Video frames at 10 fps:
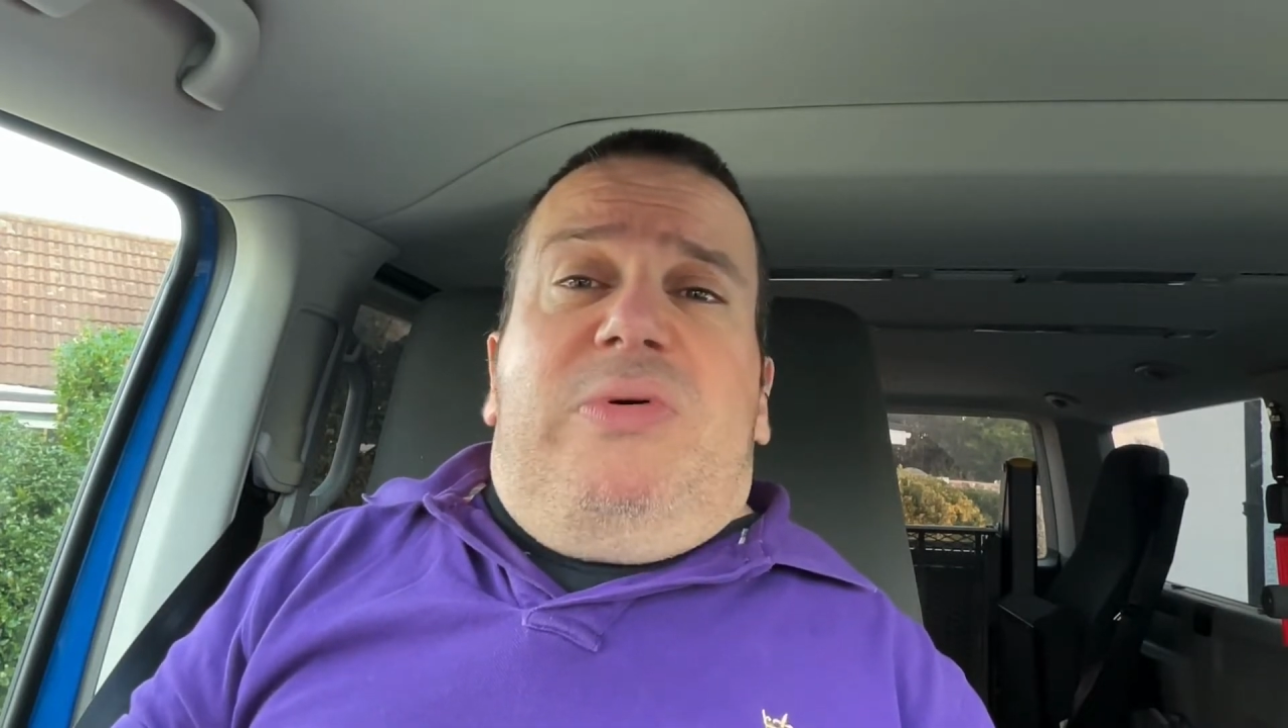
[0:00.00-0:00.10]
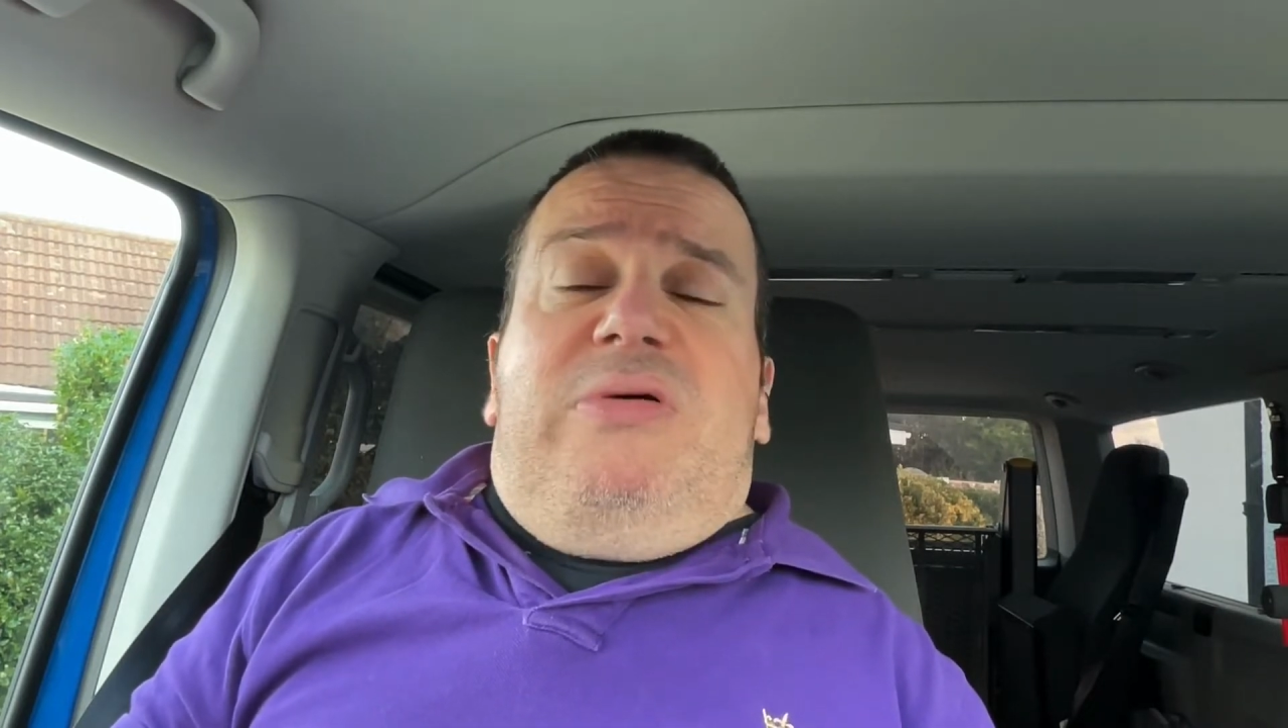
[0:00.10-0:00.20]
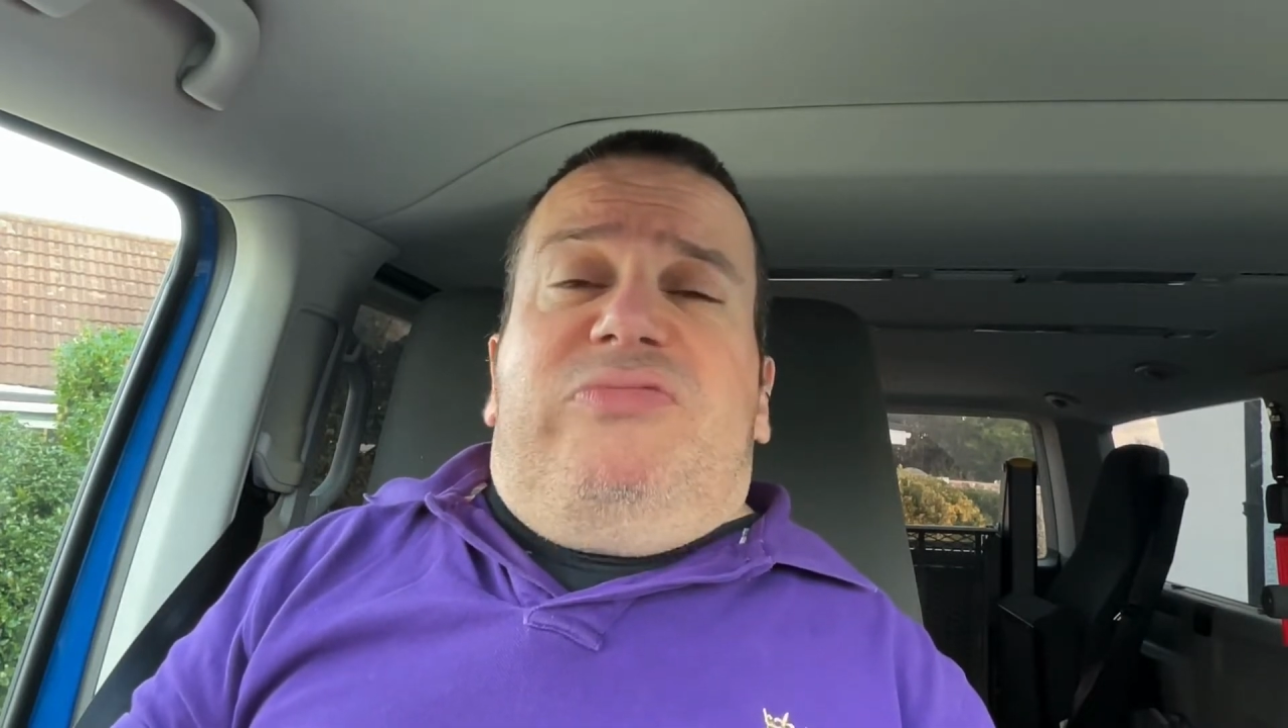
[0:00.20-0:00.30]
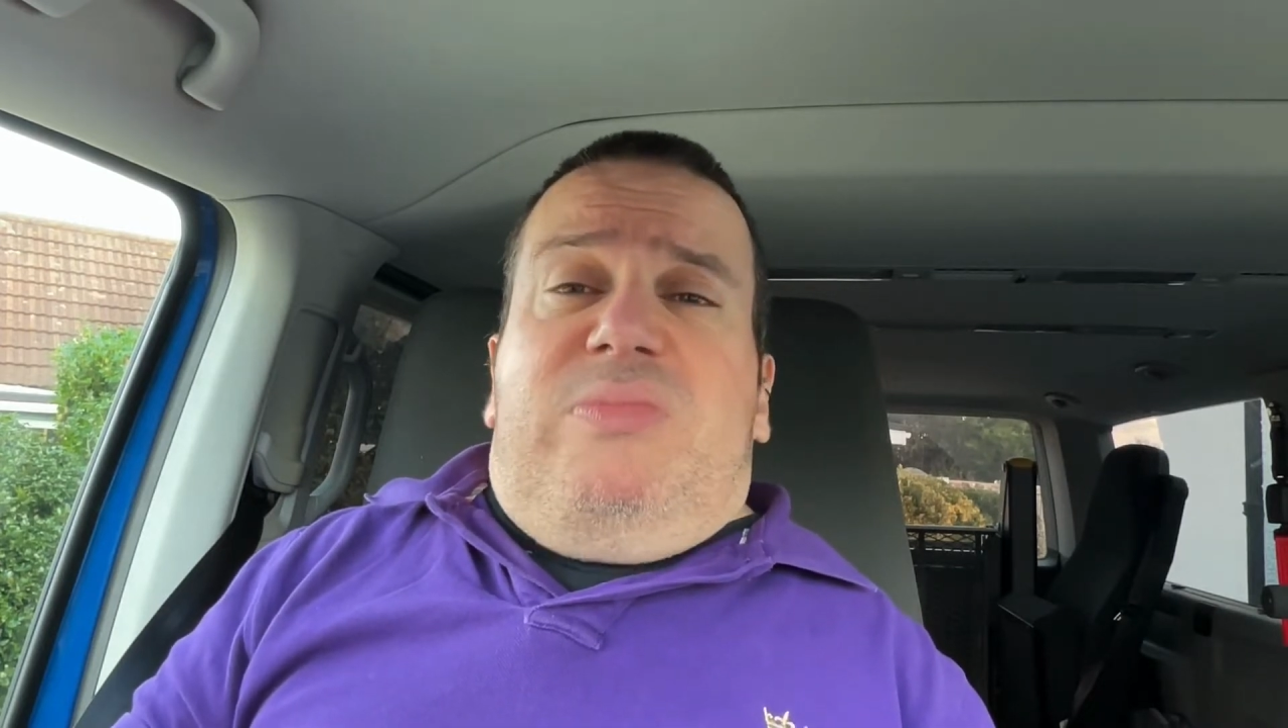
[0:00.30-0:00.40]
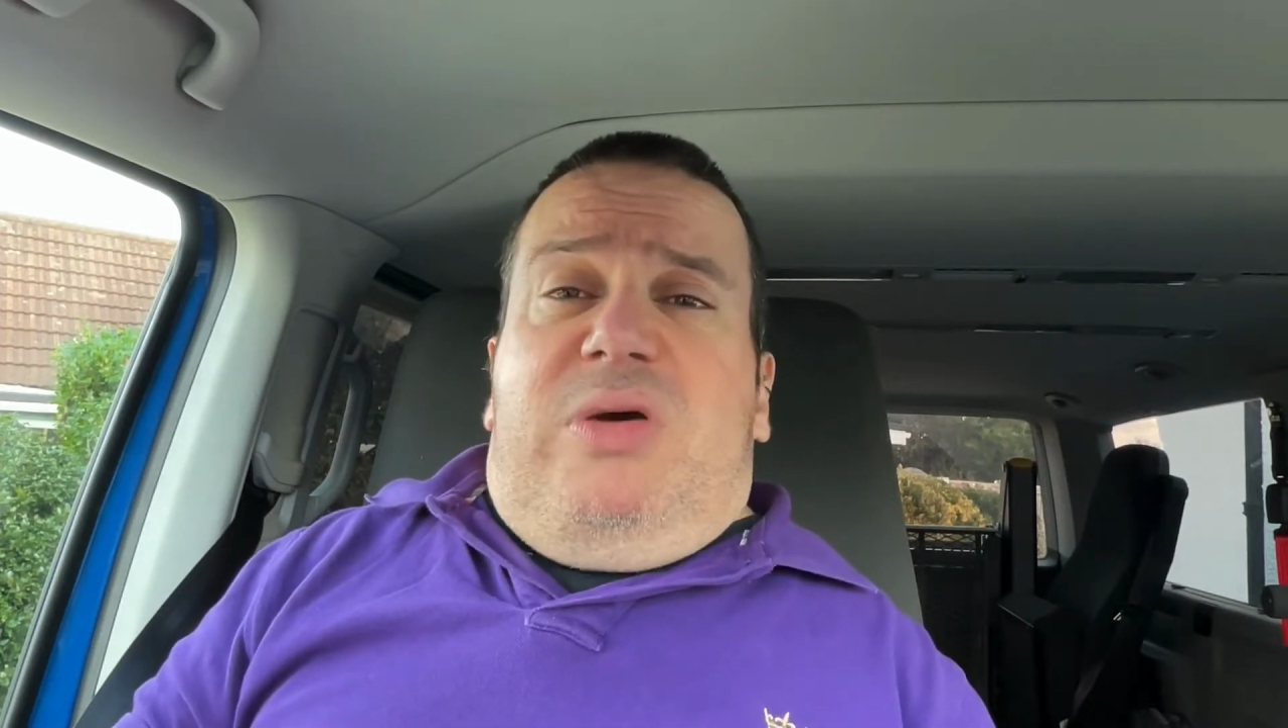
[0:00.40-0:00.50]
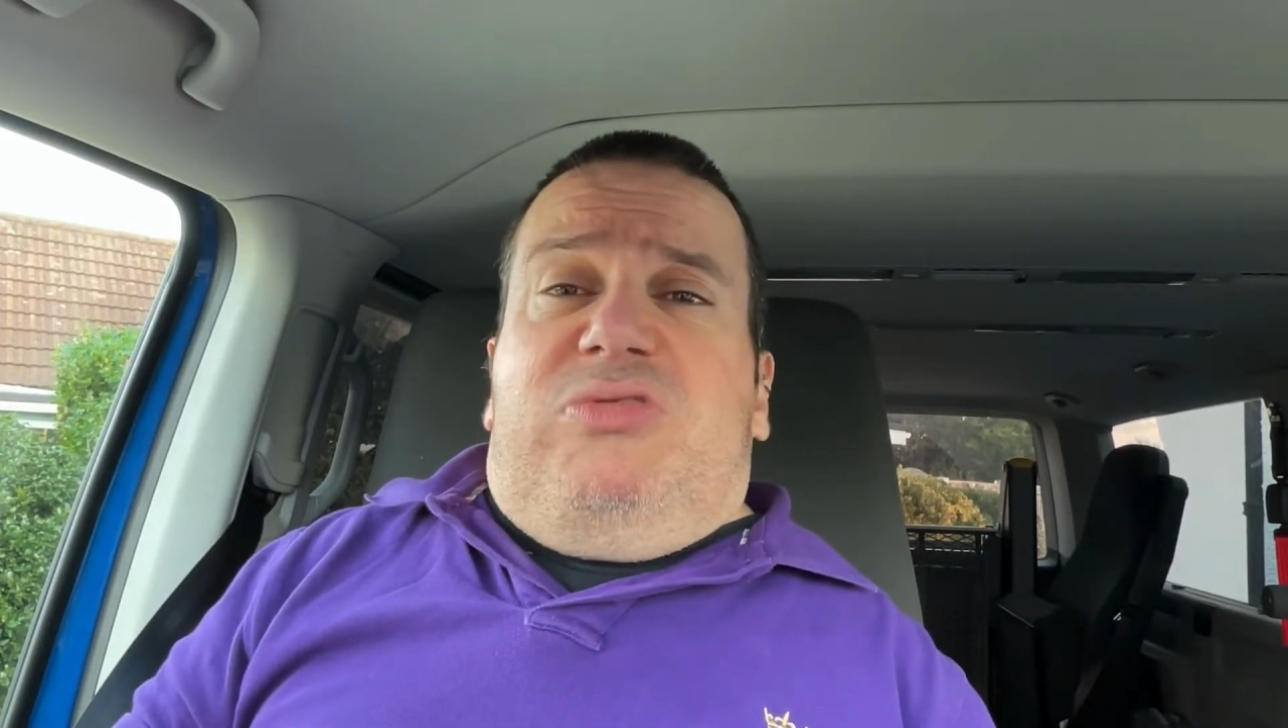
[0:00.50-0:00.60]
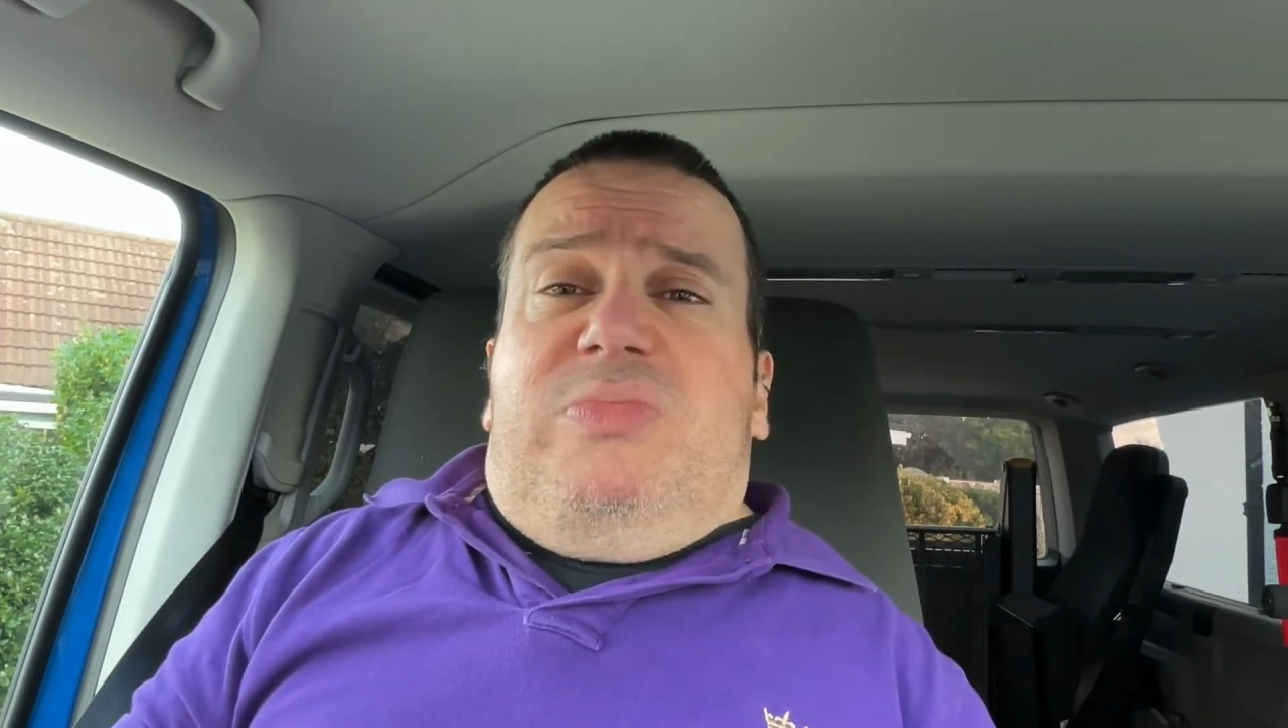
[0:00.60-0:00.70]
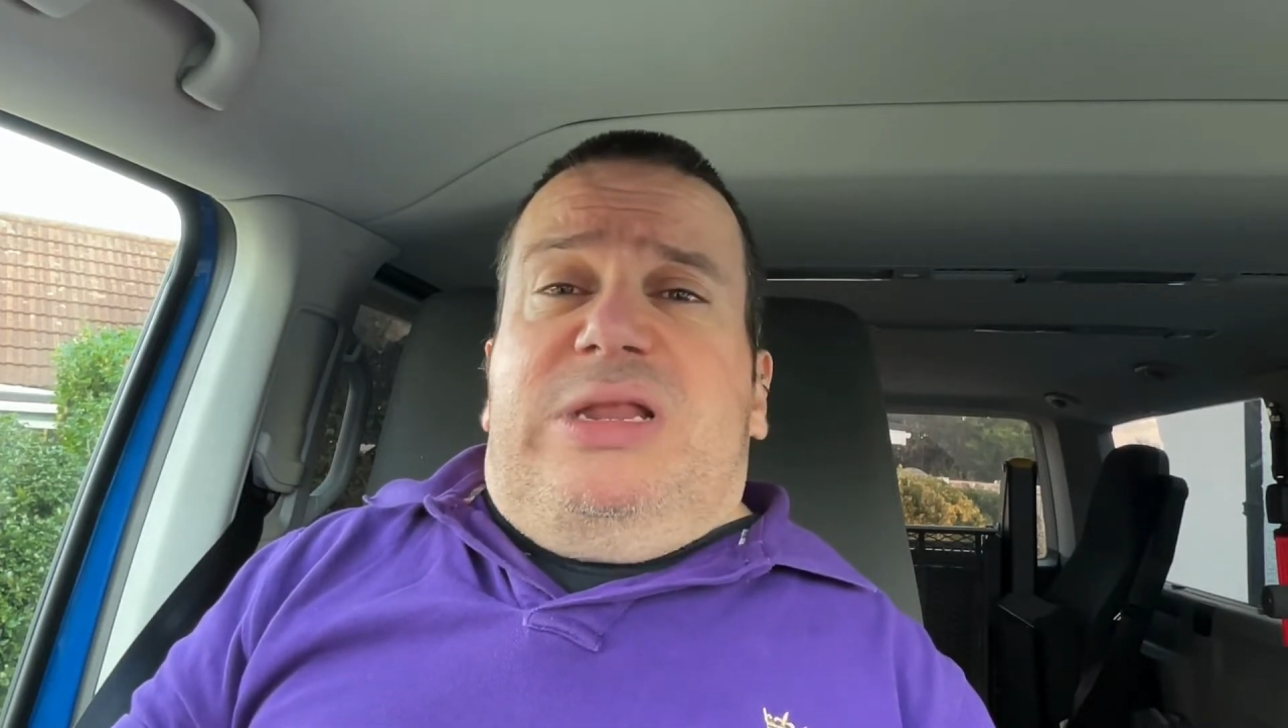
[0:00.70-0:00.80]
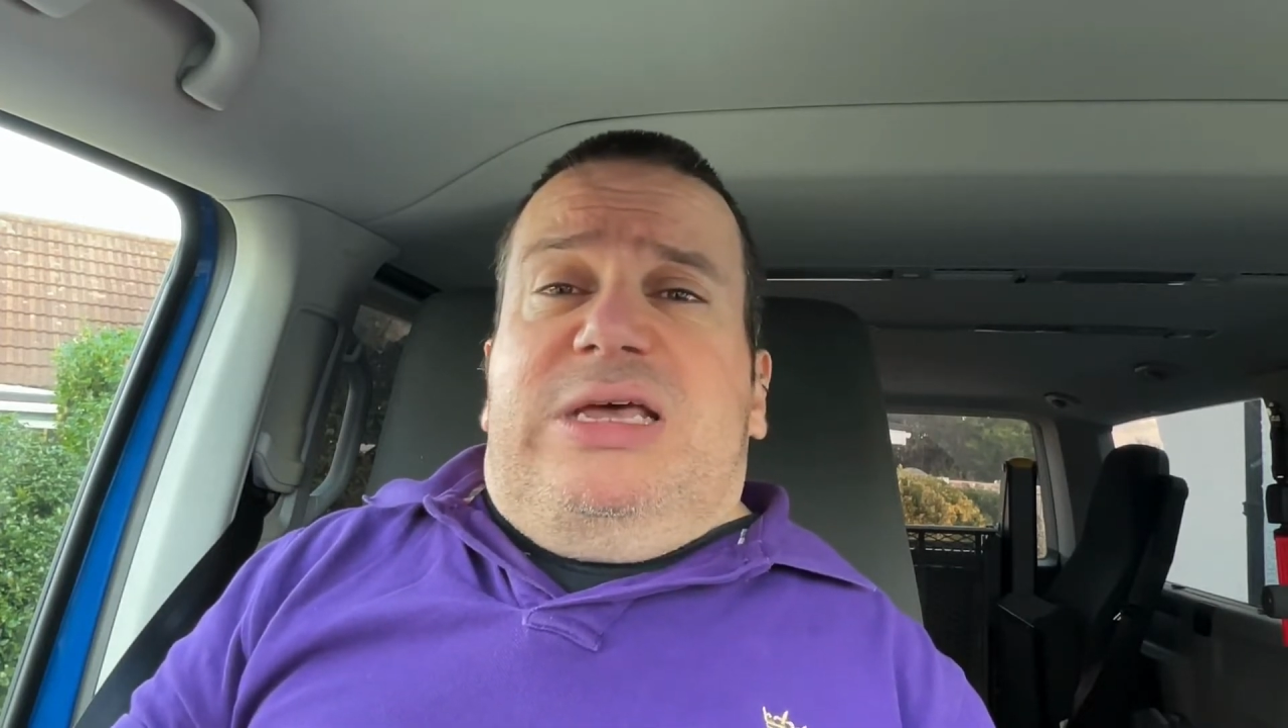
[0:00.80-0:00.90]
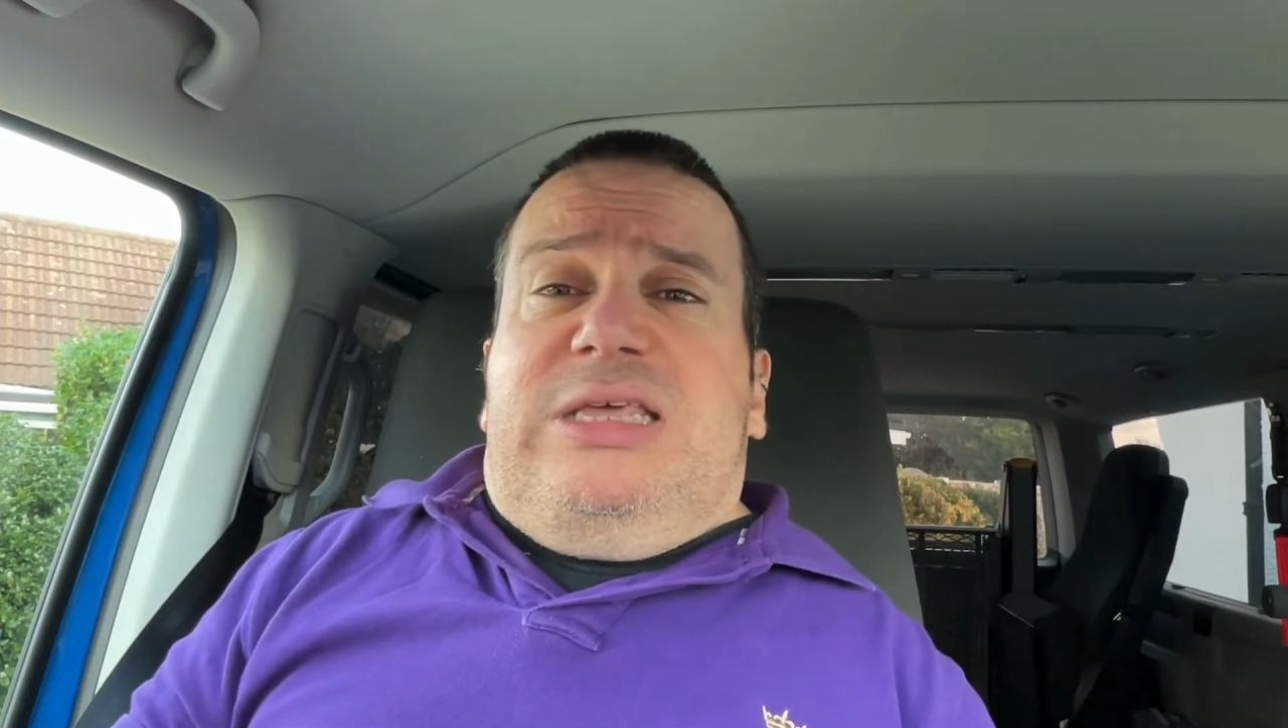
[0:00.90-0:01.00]
of the
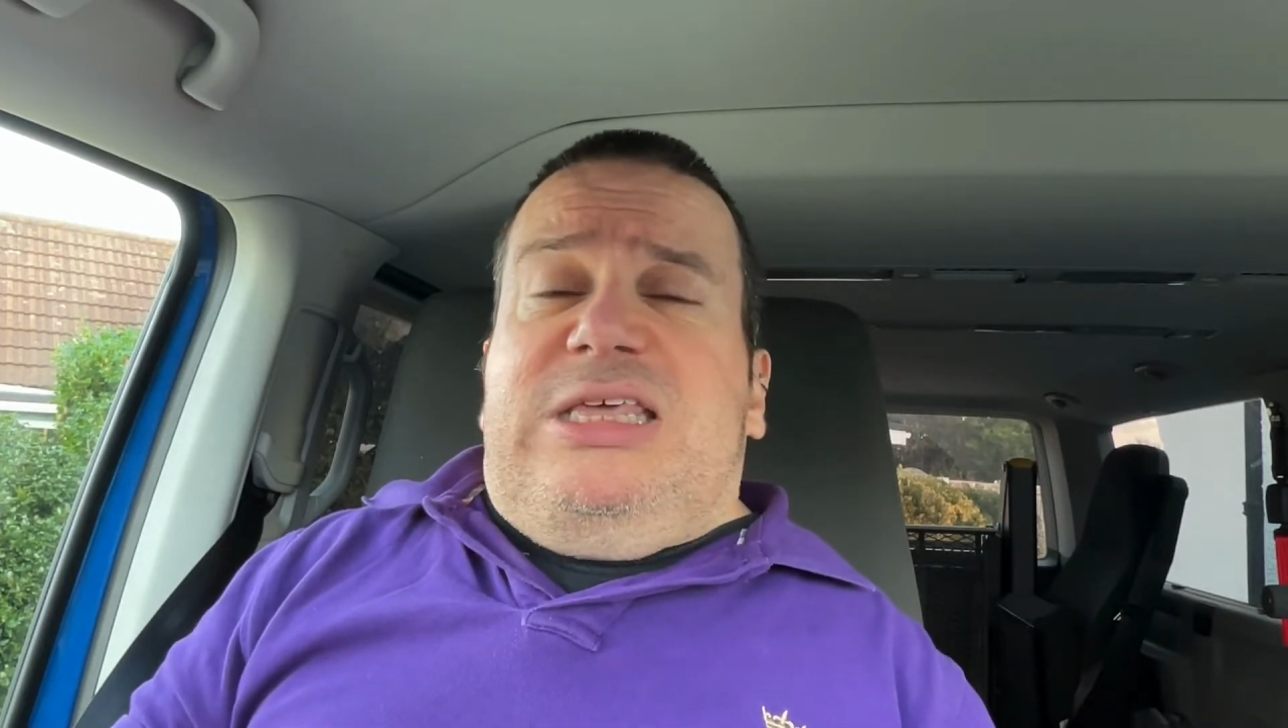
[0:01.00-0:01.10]
Motability